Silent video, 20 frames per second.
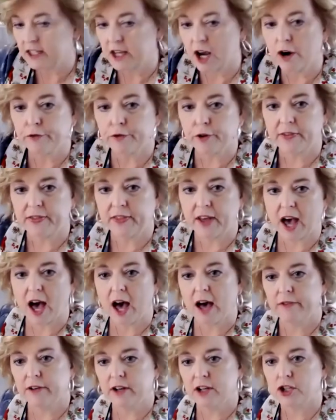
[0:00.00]
this over at
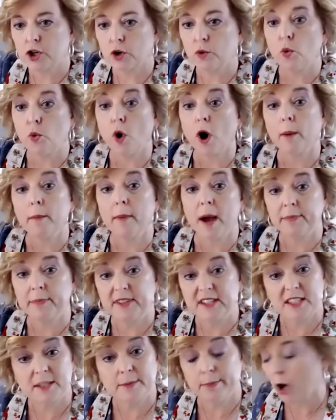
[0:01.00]
the oven to warm up
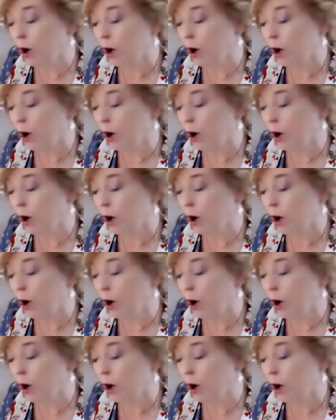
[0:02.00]
this